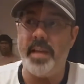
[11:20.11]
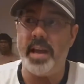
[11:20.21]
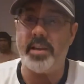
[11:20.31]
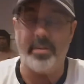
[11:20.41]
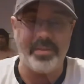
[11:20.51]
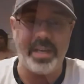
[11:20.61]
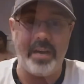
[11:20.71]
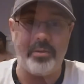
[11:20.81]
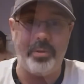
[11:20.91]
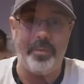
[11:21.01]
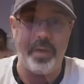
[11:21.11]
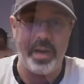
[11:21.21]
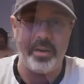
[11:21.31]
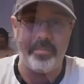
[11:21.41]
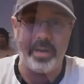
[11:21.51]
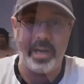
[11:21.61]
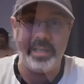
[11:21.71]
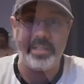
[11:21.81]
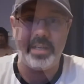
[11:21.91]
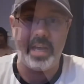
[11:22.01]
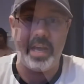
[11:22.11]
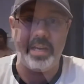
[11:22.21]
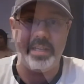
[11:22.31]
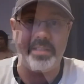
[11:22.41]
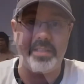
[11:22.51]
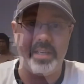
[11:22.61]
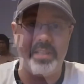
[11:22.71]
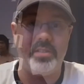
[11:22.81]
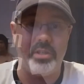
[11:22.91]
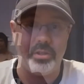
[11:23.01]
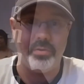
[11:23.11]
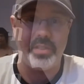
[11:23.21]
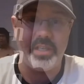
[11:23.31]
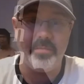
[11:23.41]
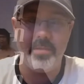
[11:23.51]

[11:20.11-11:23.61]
that comes down to Fandom Knight, and it's it's a doozy.